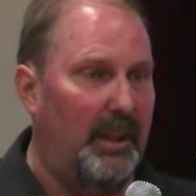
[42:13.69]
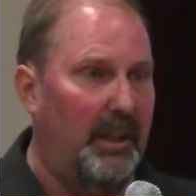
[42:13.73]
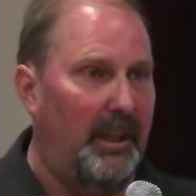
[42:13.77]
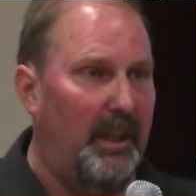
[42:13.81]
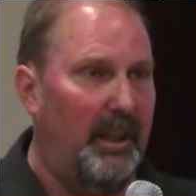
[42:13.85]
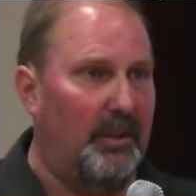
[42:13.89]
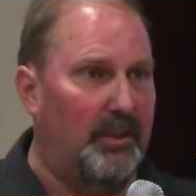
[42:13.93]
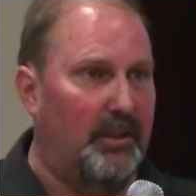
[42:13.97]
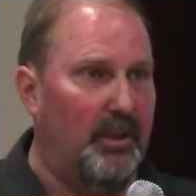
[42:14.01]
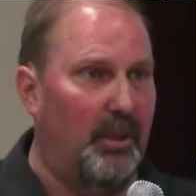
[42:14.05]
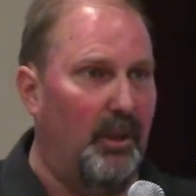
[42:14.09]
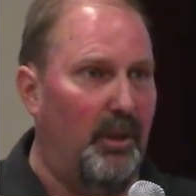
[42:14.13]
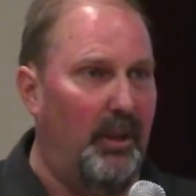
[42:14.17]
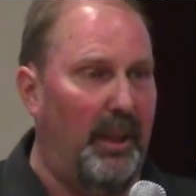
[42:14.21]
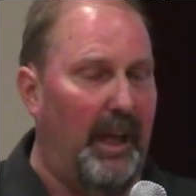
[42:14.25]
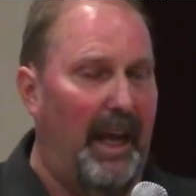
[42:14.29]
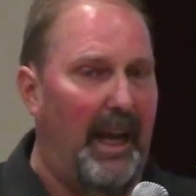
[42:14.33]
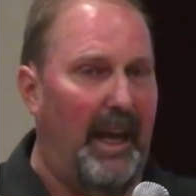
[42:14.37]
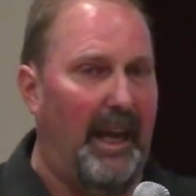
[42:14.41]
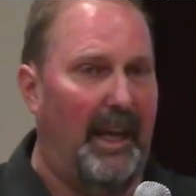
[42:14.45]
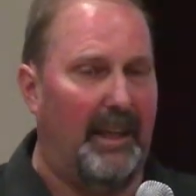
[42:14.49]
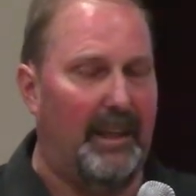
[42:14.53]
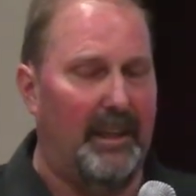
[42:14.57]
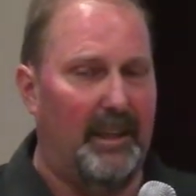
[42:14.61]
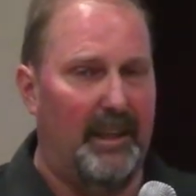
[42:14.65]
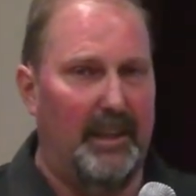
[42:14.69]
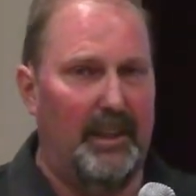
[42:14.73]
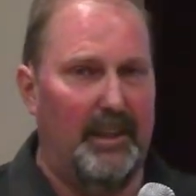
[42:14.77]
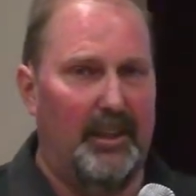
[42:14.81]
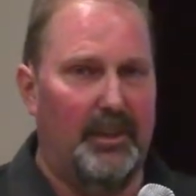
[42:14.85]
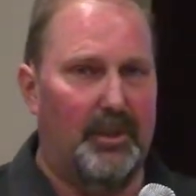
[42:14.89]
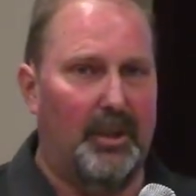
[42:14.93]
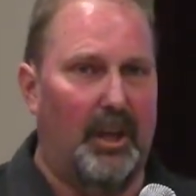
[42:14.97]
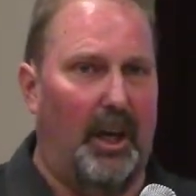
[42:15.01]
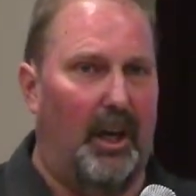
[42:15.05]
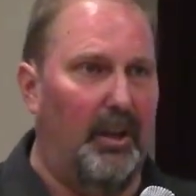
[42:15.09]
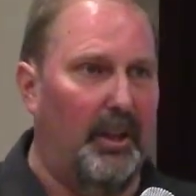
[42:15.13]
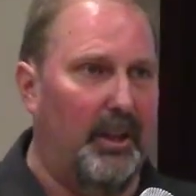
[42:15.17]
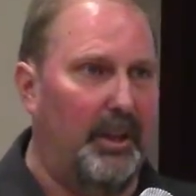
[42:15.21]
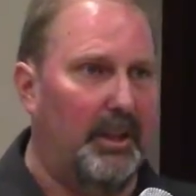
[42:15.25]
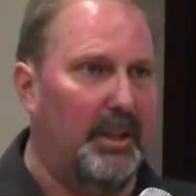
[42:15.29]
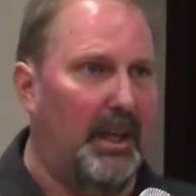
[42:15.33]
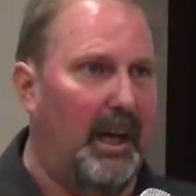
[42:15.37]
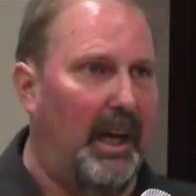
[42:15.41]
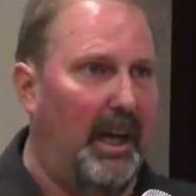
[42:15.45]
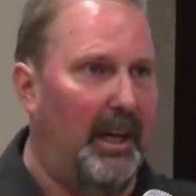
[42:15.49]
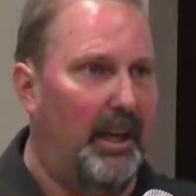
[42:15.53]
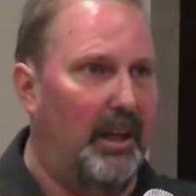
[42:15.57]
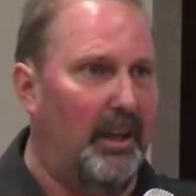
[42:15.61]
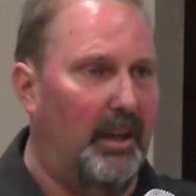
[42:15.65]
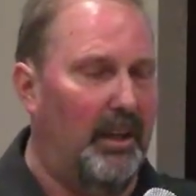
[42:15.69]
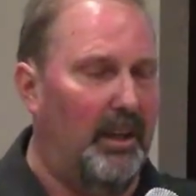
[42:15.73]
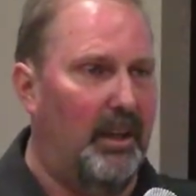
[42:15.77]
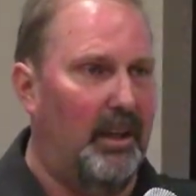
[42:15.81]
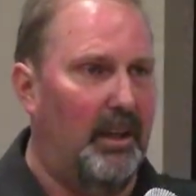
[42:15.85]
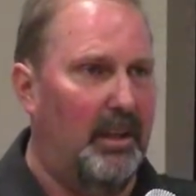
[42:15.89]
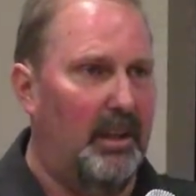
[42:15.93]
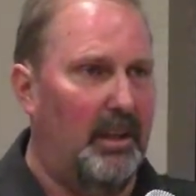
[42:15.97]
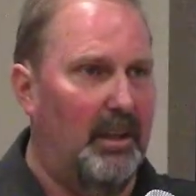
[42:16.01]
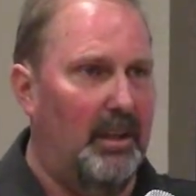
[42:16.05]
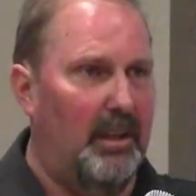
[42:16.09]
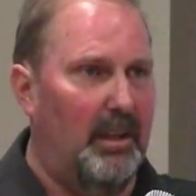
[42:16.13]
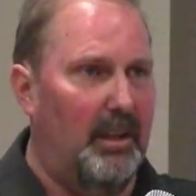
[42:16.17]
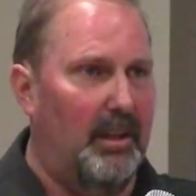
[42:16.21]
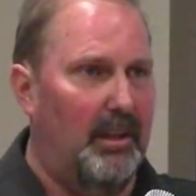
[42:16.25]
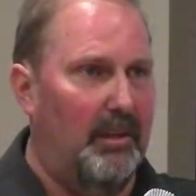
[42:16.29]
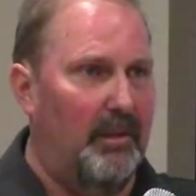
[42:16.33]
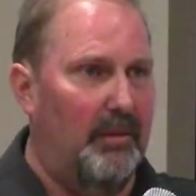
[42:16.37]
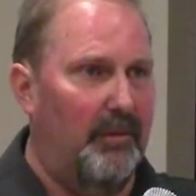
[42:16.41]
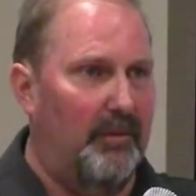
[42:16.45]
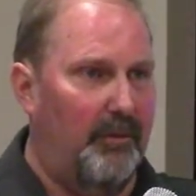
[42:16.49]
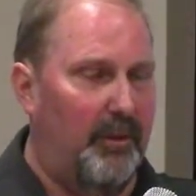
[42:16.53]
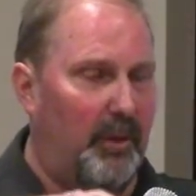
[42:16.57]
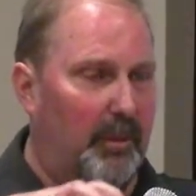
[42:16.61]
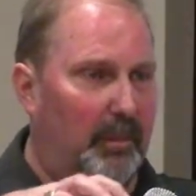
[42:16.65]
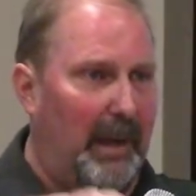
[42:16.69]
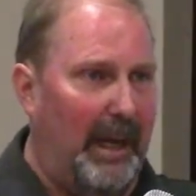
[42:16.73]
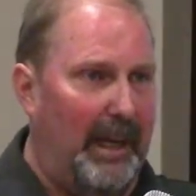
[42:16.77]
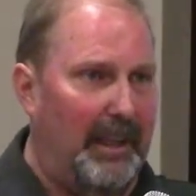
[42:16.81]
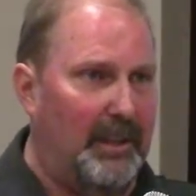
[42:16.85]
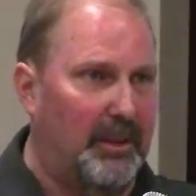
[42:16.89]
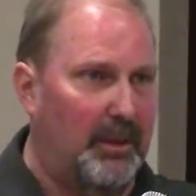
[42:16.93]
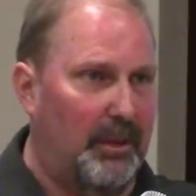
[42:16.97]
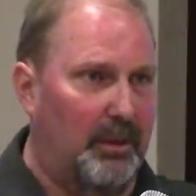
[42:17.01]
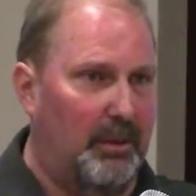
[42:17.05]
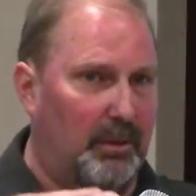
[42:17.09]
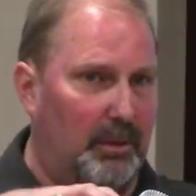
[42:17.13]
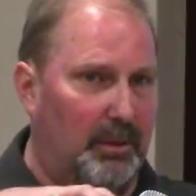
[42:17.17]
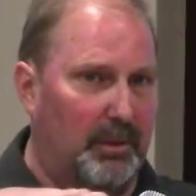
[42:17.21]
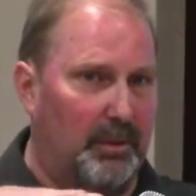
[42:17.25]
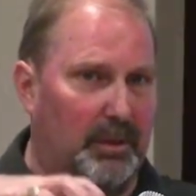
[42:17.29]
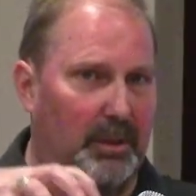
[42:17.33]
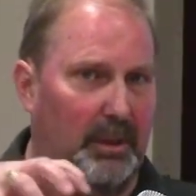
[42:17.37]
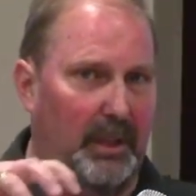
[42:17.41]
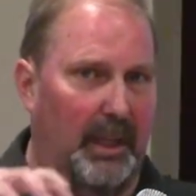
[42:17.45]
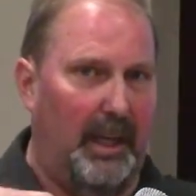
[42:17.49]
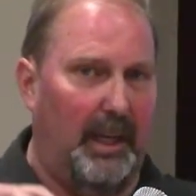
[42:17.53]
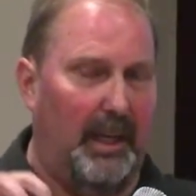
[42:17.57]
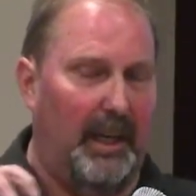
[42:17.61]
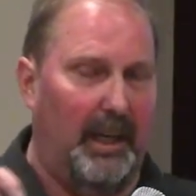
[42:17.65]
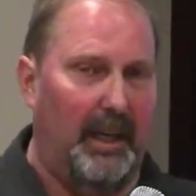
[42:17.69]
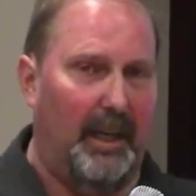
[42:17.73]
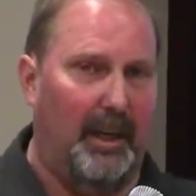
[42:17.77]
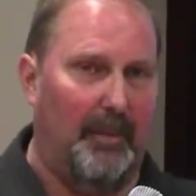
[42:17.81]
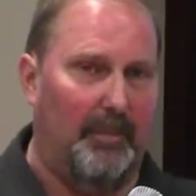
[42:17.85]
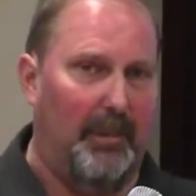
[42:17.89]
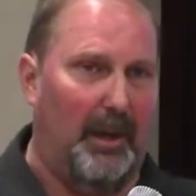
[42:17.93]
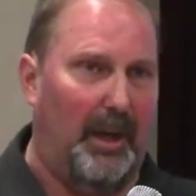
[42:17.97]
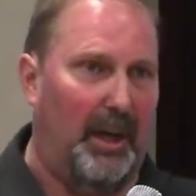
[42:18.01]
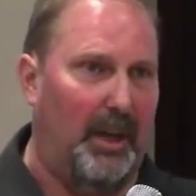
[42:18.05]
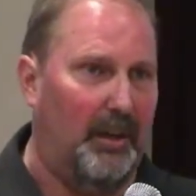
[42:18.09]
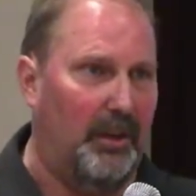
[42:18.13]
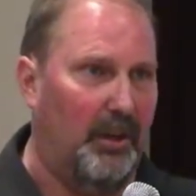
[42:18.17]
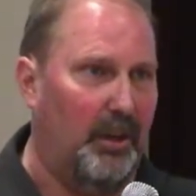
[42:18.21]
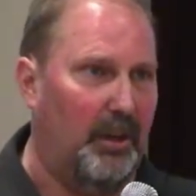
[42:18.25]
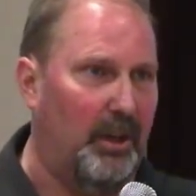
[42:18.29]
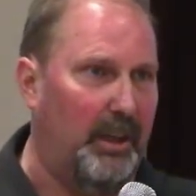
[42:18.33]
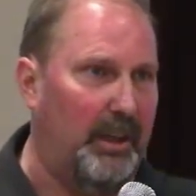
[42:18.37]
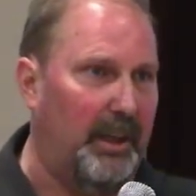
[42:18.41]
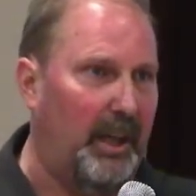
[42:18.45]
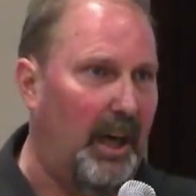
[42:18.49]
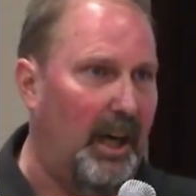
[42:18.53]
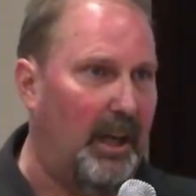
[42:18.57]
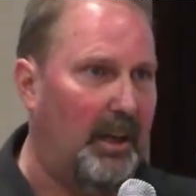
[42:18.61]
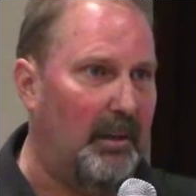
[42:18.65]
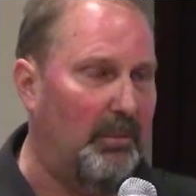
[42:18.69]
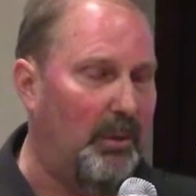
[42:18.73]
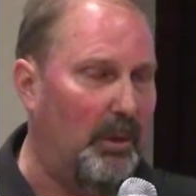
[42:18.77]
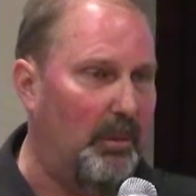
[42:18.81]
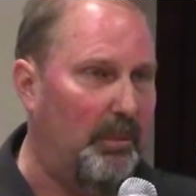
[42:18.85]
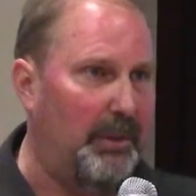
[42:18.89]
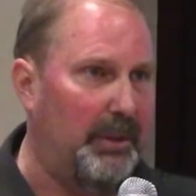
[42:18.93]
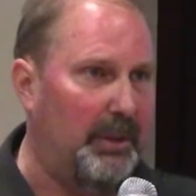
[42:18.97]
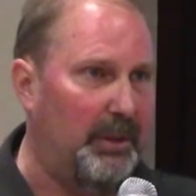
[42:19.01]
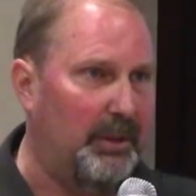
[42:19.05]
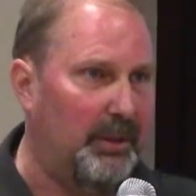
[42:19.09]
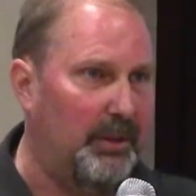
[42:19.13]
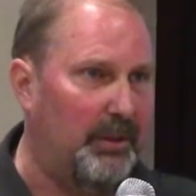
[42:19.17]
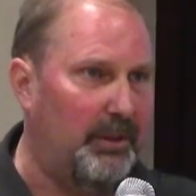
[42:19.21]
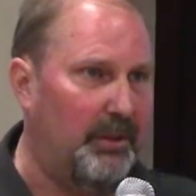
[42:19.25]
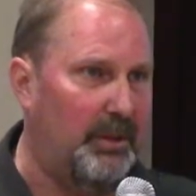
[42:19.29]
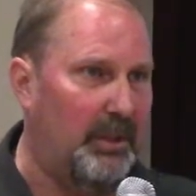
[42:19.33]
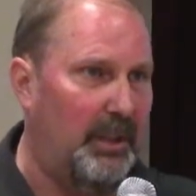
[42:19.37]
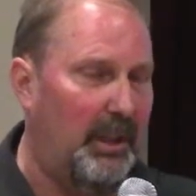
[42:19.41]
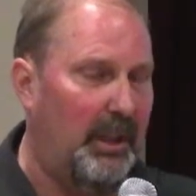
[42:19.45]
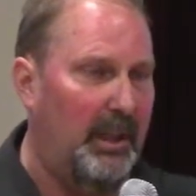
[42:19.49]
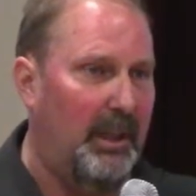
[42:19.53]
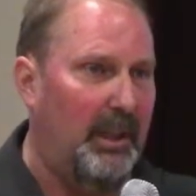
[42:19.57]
And so that solid tire for bicycles ended up on early automobiles.